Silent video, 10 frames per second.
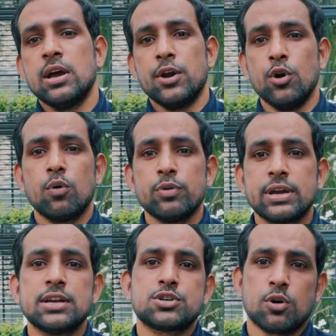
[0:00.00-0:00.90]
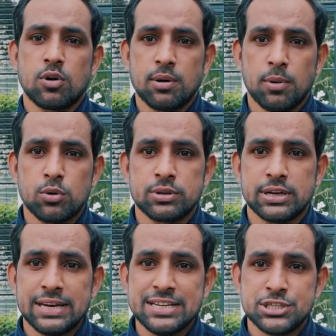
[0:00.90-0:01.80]
Now we can talk about the
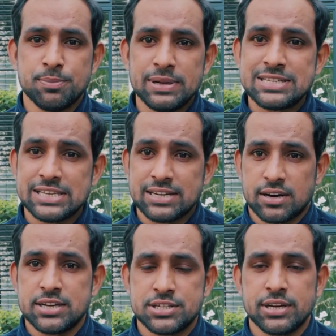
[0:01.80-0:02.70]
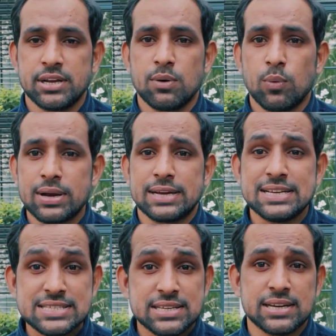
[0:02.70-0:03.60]
eligibility criteria. What
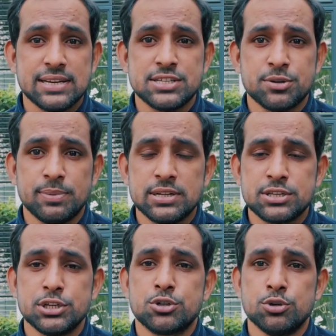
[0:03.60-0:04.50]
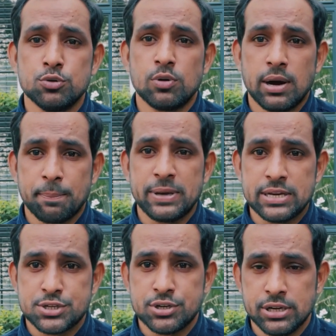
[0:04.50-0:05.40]
is the eligibility to do a
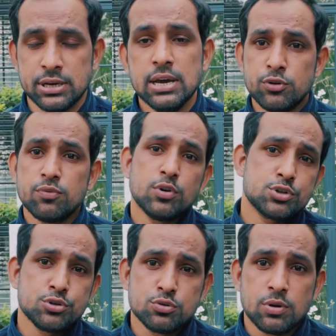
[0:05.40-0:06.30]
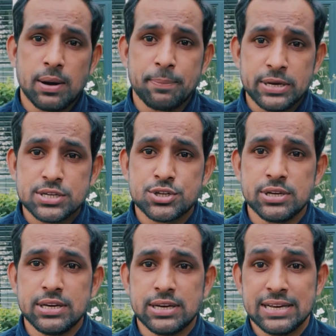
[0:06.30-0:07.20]
PhD? You want to do a
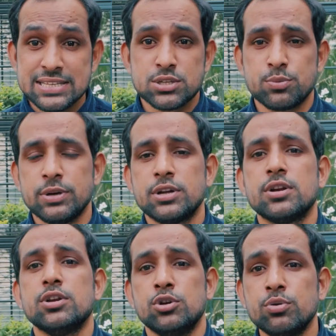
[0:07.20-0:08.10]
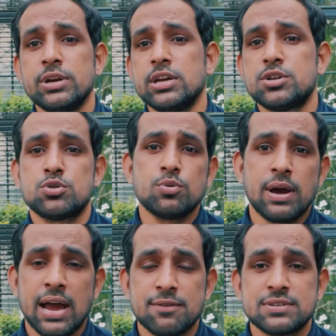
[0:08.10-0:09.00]
PhD in Sweden, you need to
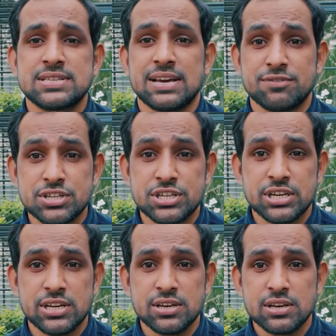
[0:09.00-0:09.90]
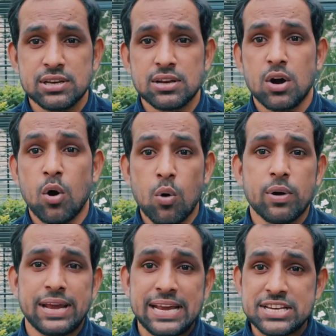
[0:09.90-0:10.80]
have 17 or
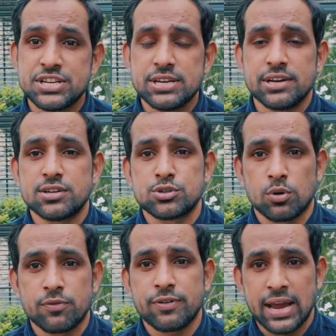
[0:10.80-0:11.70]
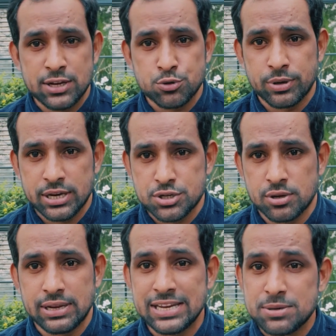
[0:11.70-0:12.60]
18 years of
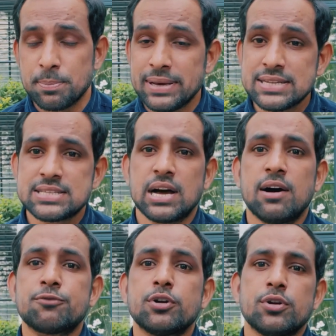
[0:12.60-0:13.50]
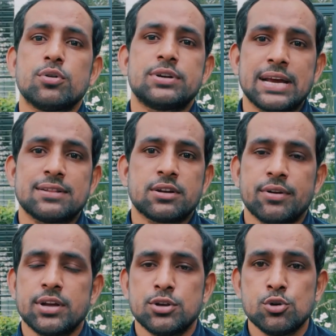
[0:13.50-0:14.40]
education. It means after your 10th
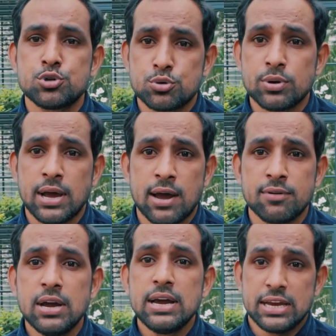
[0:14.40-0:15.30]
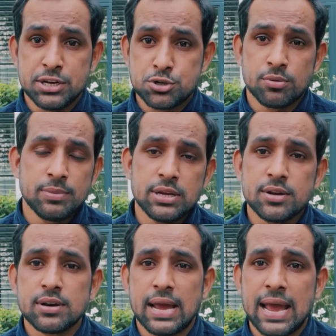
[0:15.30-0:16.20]
grade, you should have
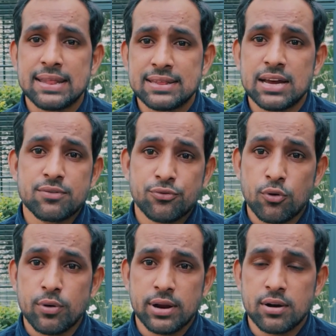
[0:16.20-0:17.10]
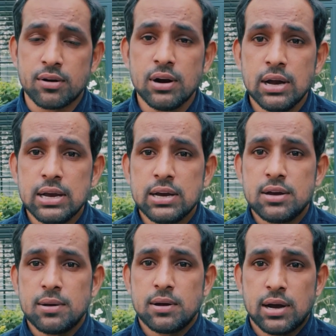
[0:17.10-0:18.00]
intermediate and then 4 year
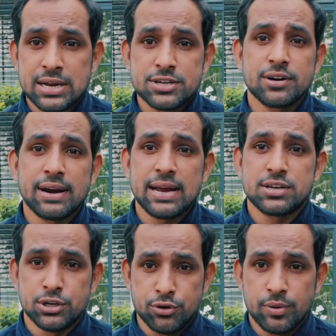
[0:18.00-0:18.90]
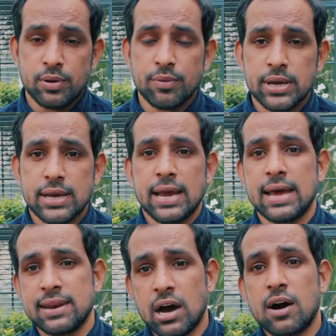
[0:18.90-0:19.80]
undergrad degree,
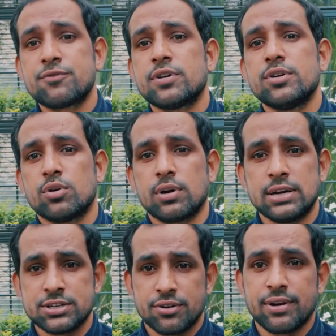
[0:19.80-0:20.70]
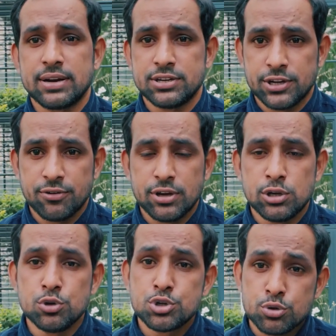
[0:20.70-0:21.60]
and after your undergrad degree
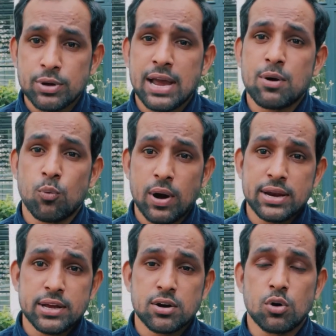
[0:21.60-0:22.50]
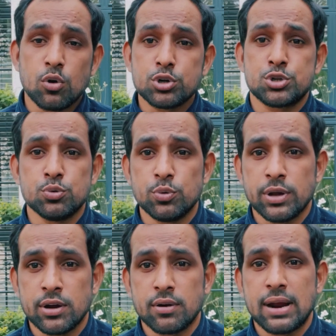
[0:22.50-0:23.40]
you should have 1 year or 2
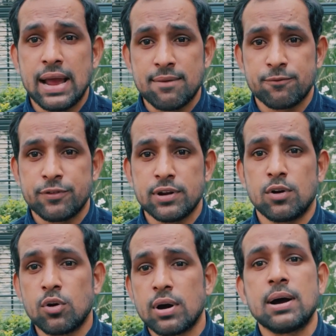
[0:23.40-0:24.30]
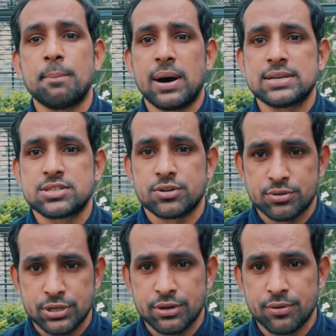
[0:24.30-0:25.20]
year MPhil or a master
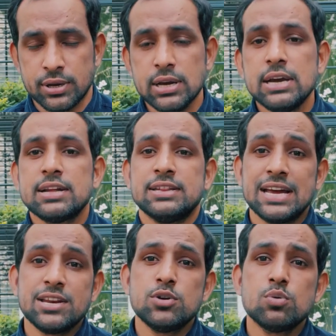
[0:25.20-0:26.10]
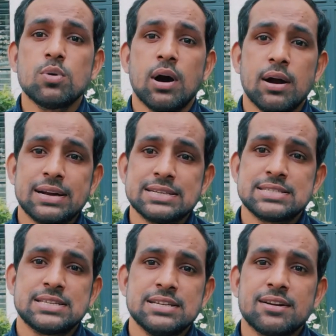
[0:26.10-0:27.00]
degree. Then you are
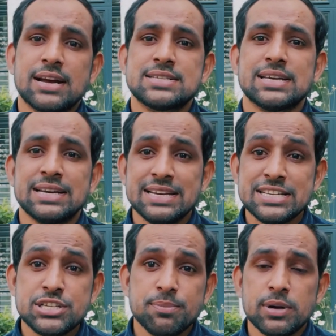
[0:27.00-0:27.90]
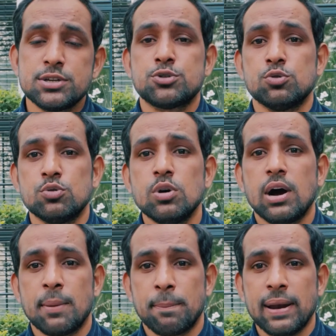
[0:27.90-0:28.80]
considered as eligible to
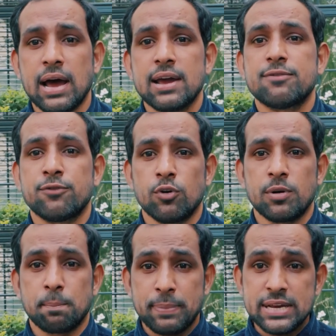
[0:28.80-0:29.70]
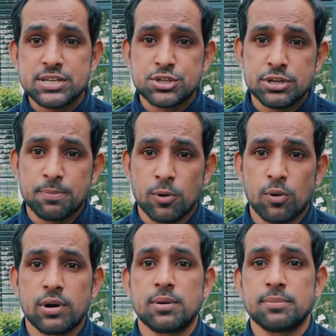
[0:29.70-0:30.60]
apply for PhD
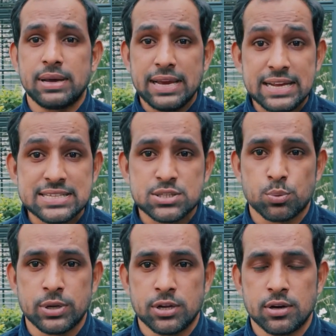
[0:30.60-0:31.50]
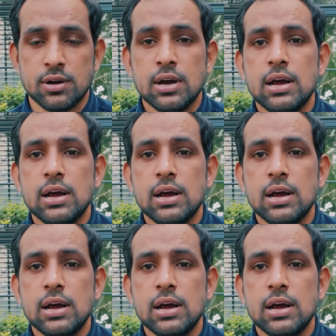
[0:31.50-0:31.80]
program in Sweden.